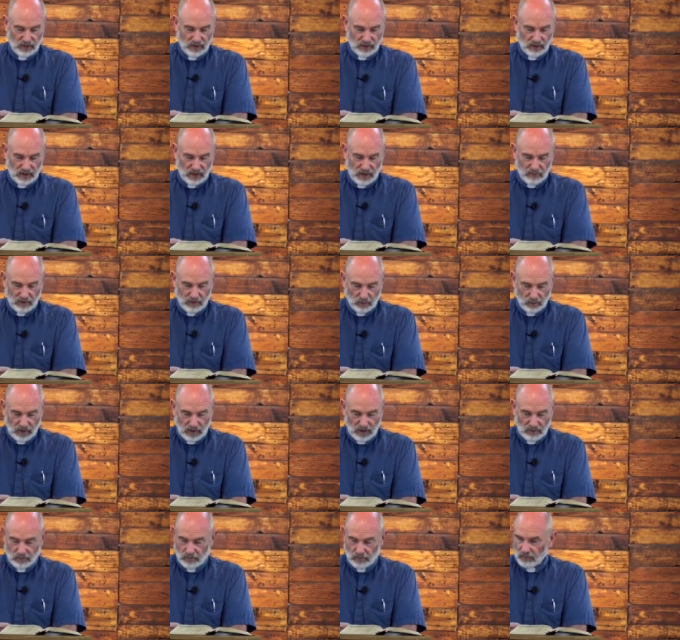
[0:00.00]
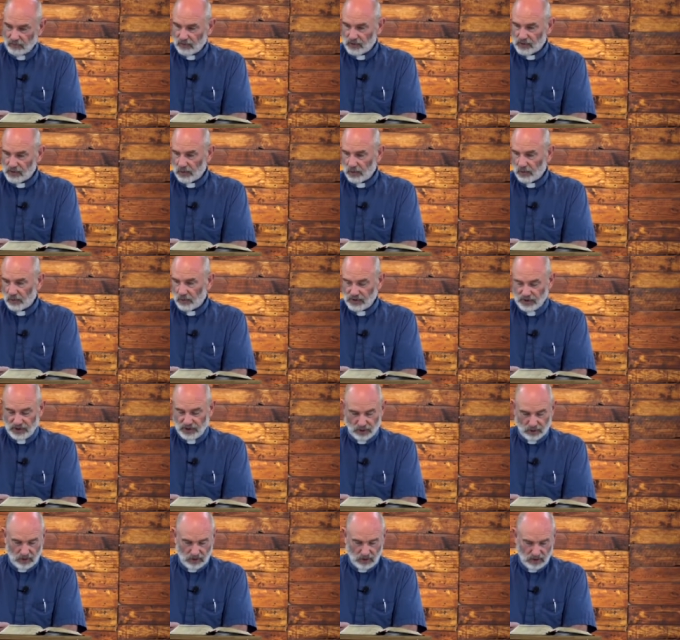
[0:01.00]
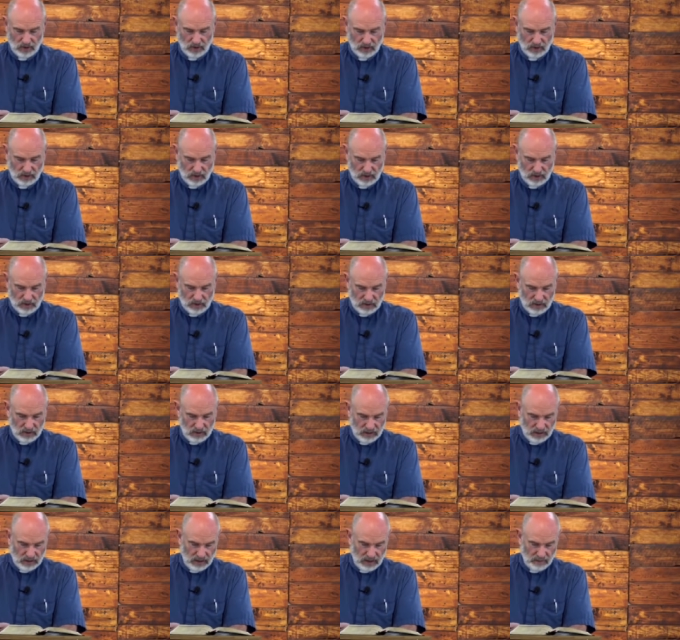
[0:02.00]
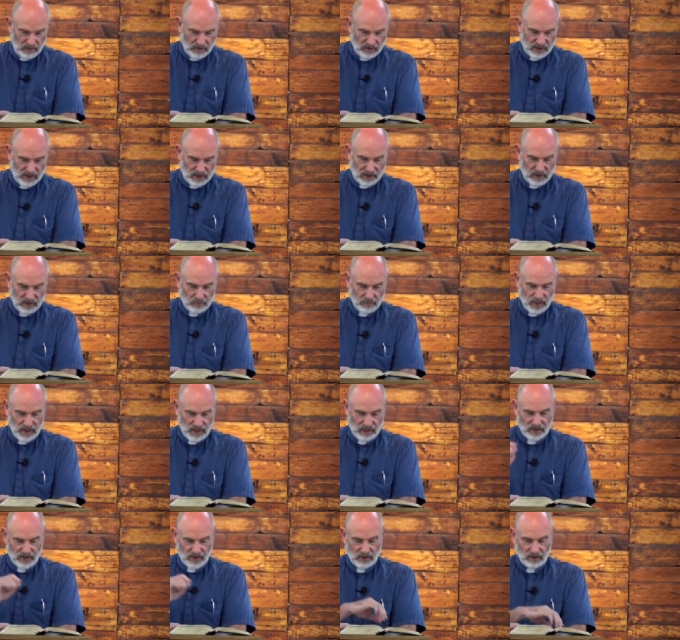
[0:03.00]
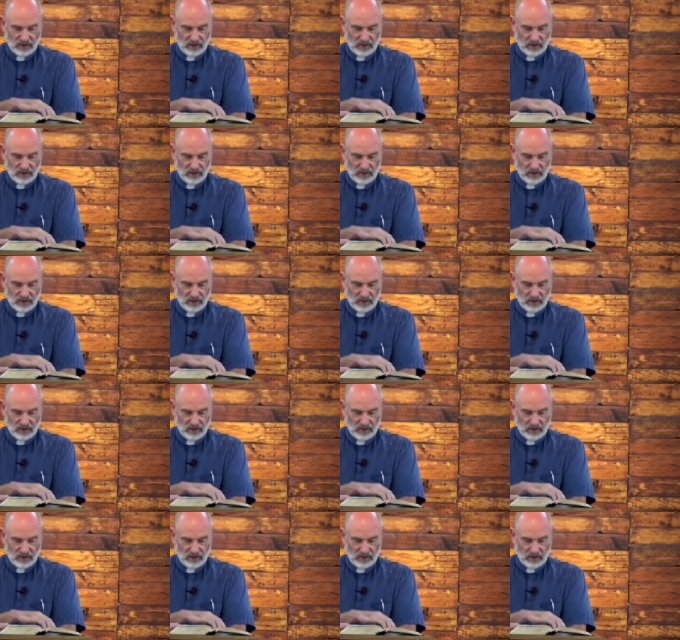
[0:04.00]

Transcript: And the name of the first one was Joel, and the name of the second Abijah.